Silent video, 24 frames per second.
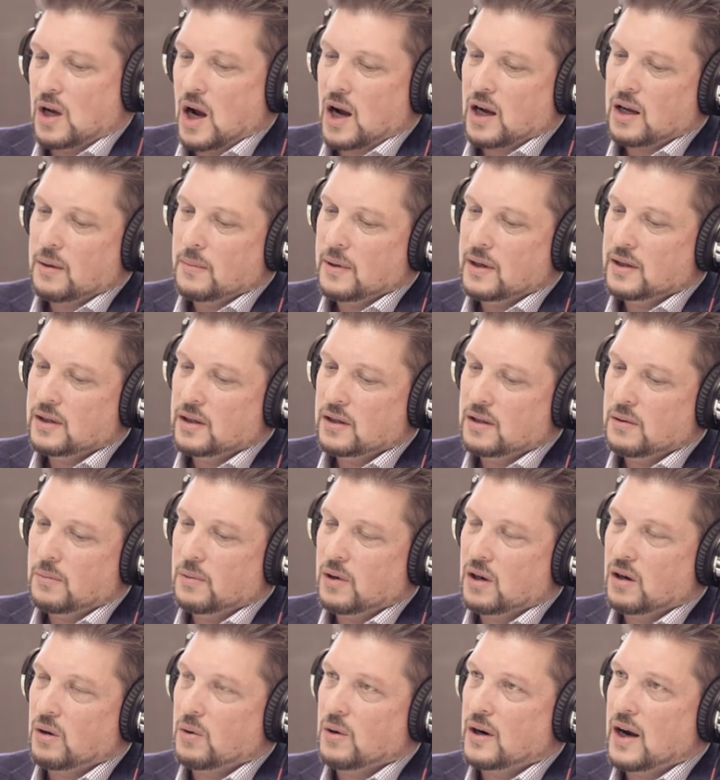document that the
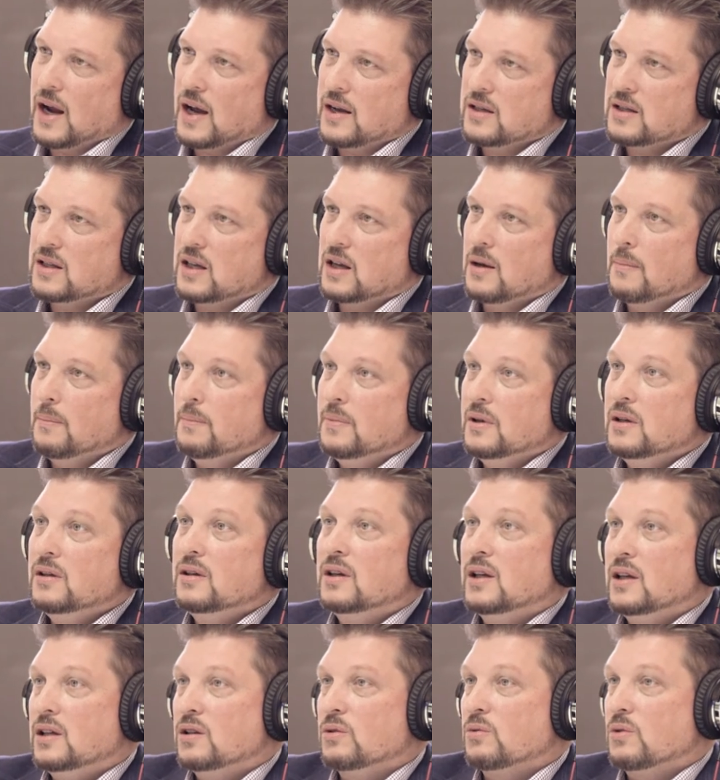borrower has the
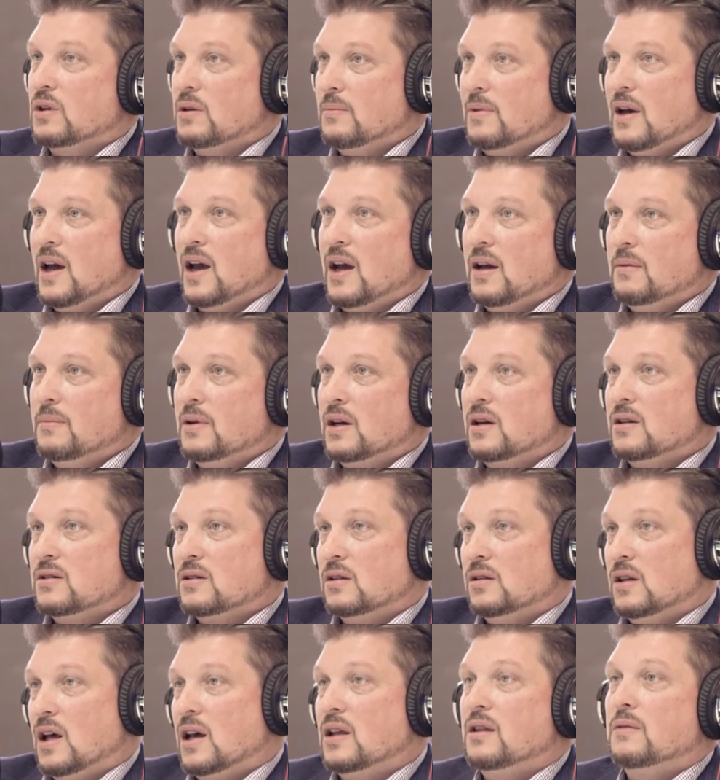ability to repay because
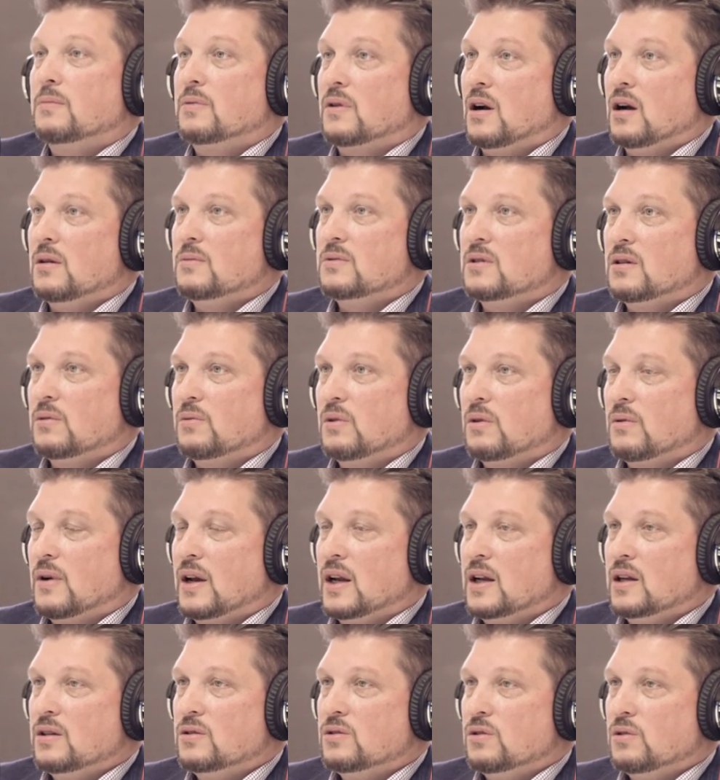a lot of the problems that we
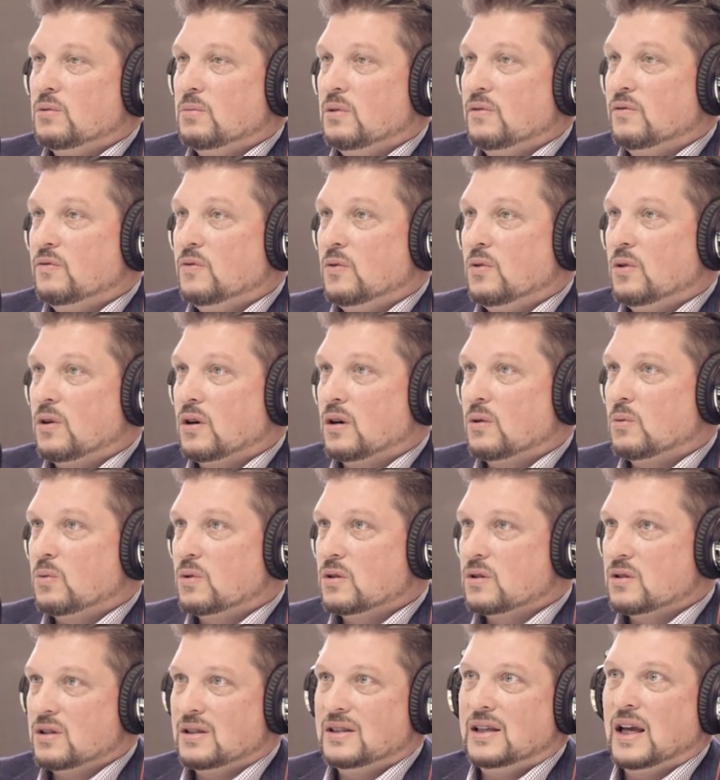ran into before
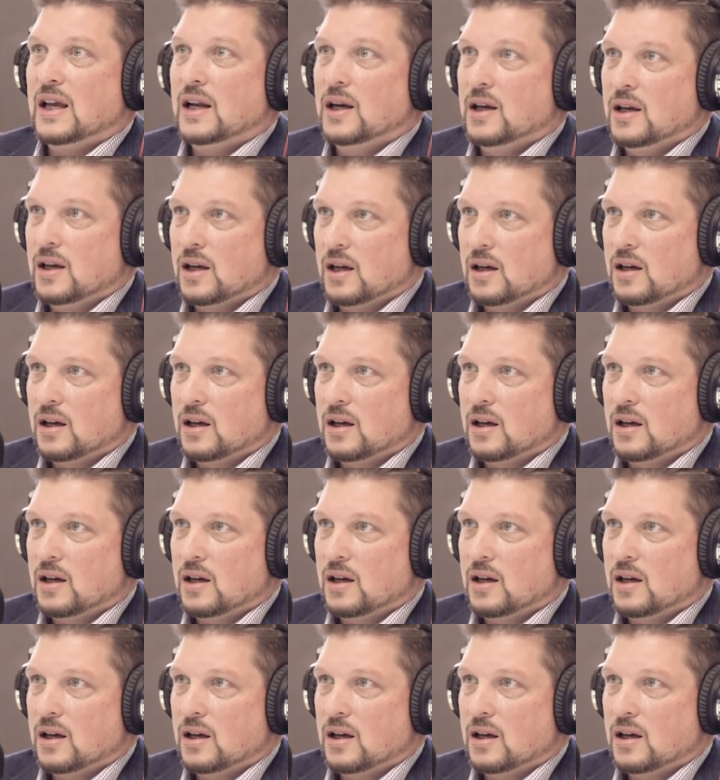were stated